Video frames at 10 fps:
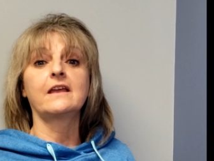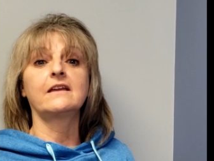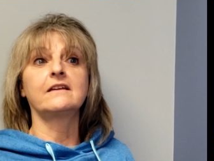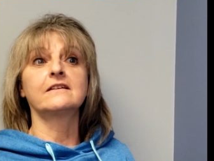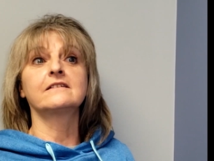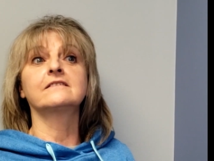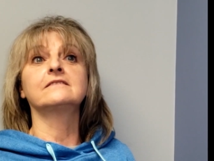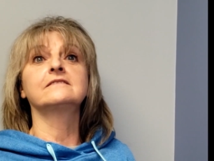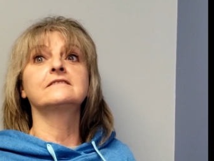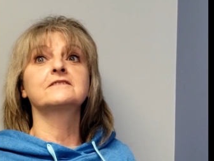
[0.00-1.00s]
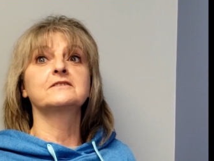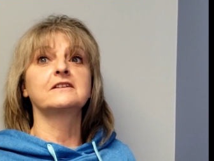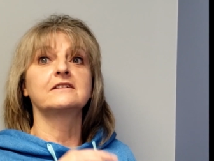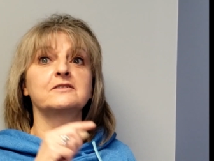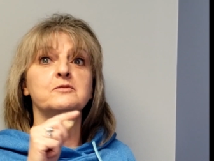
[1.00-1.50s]
And so he
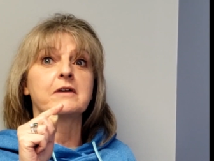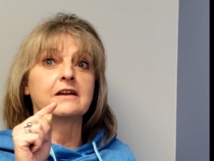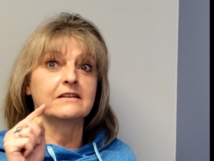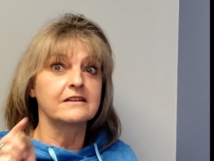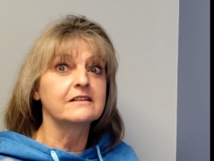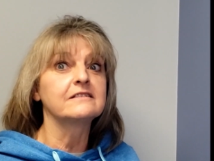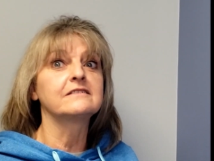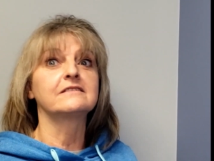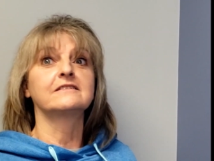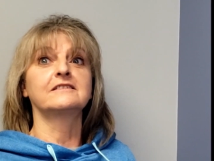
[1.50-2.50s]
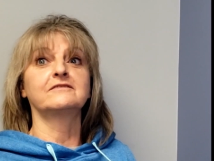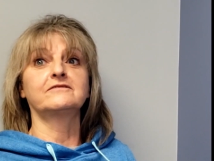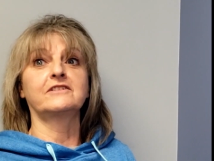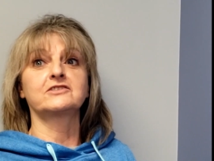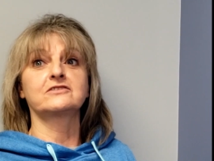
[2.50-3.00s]
had to go back in and do the
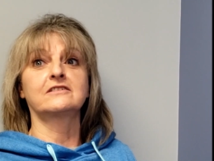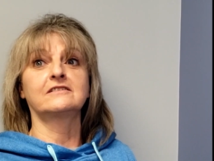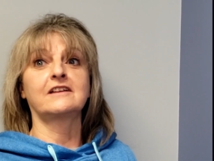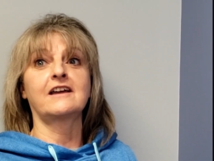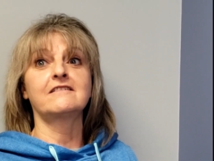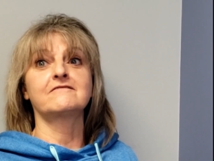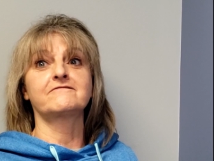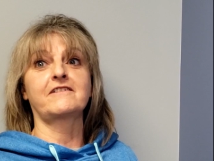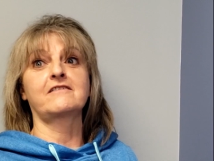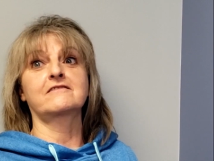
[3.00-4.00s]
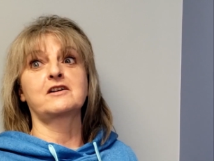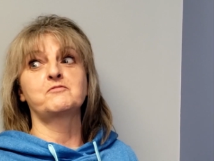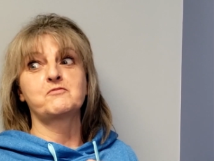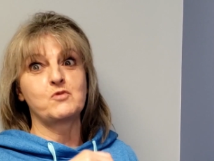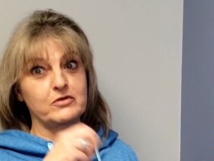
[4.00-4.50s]
infection on that. Found a
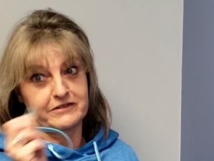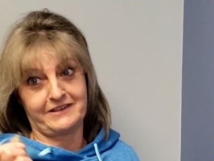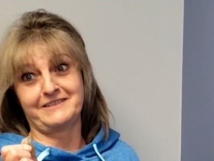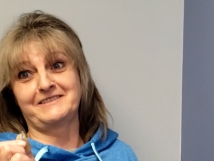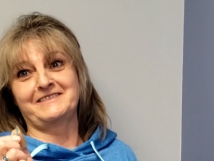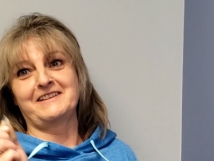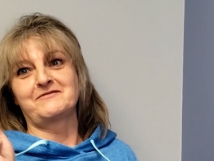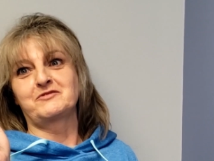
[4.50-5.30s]
couple more discs that